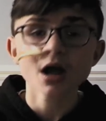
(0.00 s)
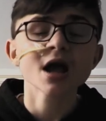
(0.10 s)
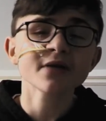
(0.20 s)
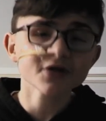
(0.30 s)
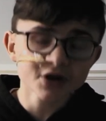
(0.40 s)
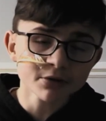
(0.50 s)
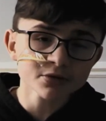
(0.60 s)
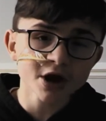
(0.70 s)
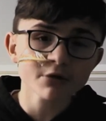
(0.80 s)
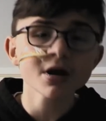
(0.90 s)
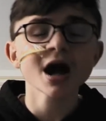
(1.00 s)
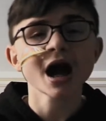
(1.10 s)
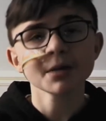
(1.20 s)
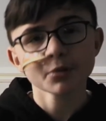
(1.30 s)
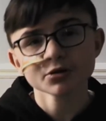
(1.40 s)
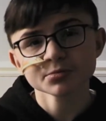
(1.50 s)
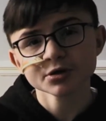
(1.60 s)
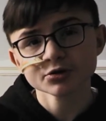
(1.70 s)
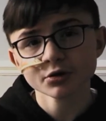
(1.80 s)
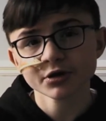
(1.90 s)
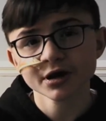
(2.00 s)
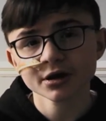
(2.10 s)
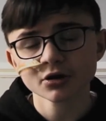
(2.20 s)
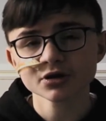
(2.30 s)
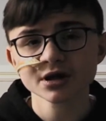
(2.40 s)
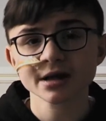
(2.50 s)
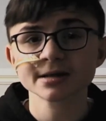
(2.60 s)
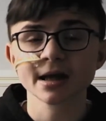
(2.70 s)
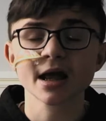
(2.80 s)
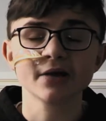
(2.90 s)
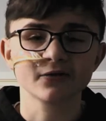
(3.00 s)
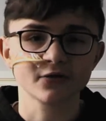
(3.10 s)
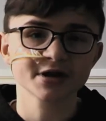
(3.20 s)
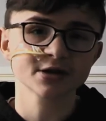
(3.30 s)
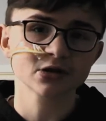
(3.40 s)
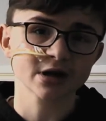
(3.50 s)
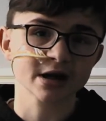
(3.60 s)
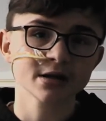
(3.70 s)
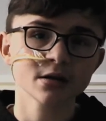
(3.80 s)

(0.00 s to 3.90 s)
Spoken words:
If you don't know, I post musical theatre content every Sunday.